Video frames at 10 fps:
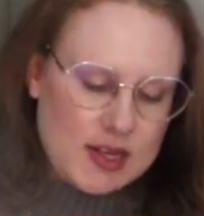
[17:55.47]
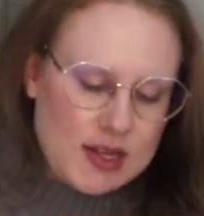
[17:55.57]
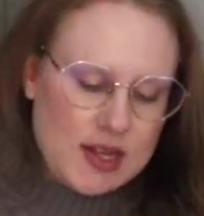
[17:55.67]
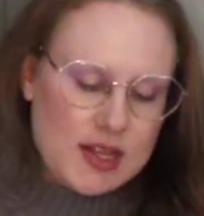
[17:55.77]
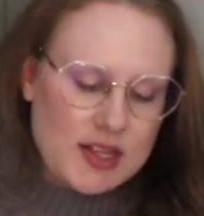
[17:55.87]

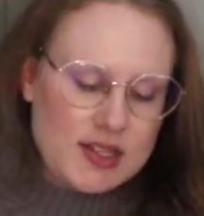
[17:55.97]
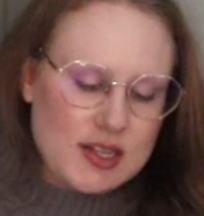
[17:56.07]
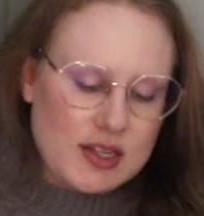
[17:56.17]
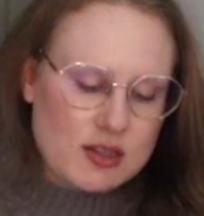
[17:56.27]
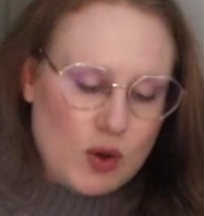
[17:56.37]
He then
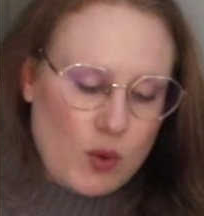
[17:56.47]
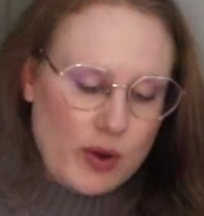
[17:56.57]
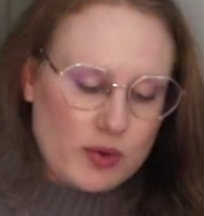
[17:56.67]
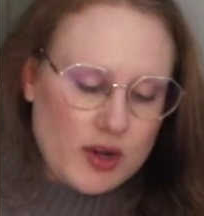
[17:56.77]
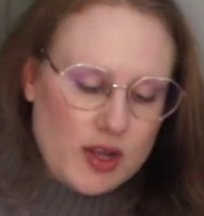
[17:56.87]
says,
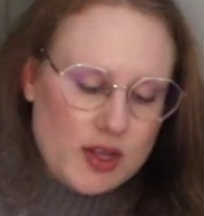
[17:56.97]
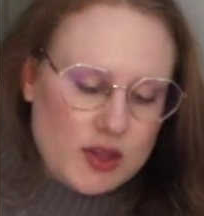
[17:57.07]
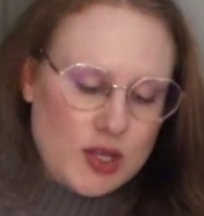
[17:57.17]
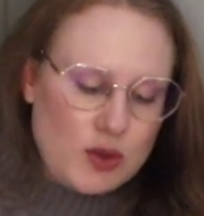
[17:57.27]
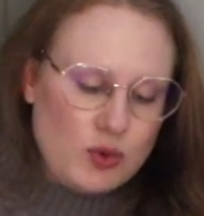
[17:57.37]
quote,
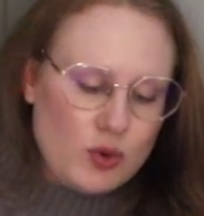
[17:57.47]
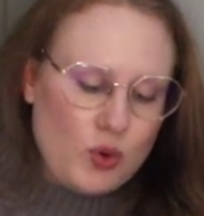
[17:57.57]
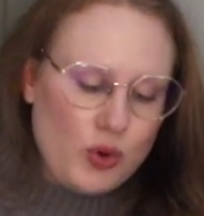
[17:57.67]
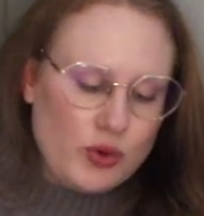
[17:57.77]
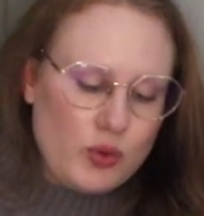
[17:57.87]
"The
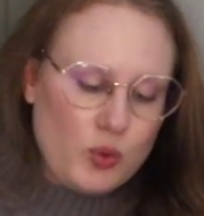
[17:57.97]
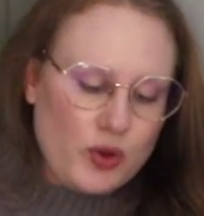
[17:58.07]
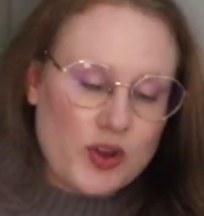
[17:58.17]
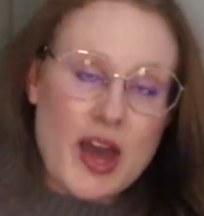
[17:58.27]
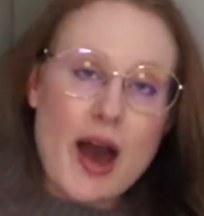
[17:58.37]
unicorn
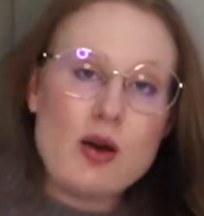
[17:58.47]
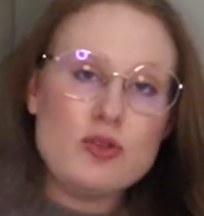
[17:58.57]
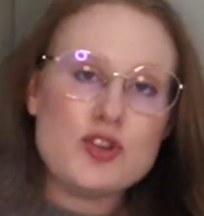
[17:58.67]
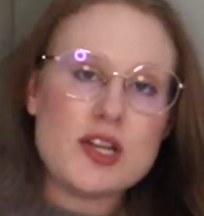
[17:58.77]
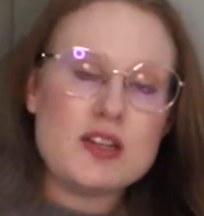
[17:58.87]
will
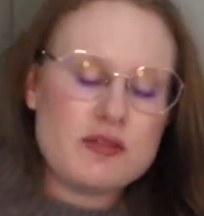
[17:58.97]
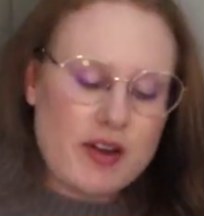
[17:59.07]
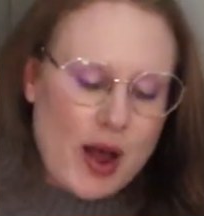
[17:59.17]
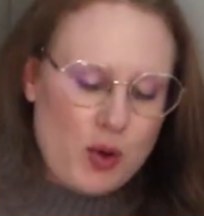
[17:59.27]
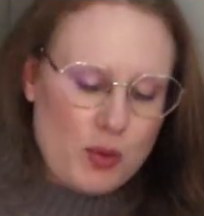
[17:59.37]
gouge and
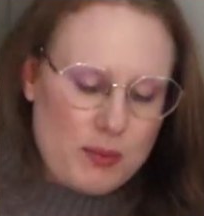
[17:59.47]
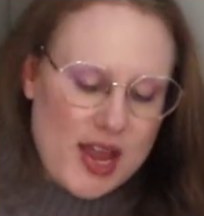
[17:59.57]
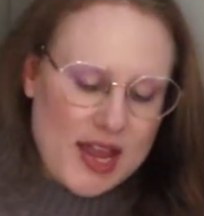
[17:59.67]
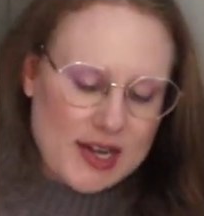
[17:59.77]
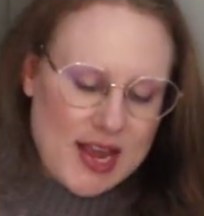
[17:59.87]
devour
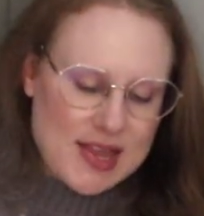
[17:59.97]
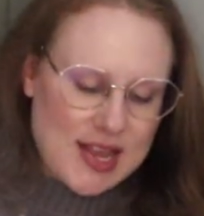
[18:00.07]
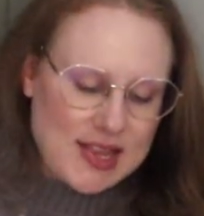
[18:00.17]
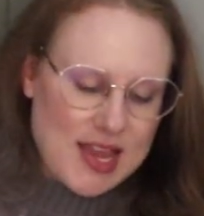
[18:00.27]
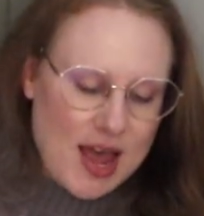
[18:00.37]
man, and
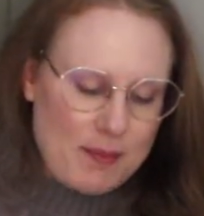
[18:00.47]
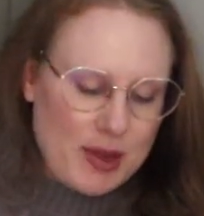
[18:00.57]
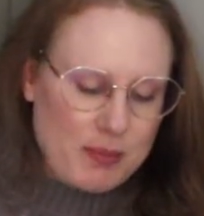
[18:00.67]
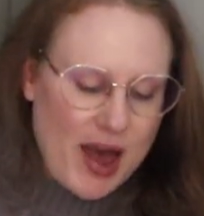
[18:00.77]
that the epic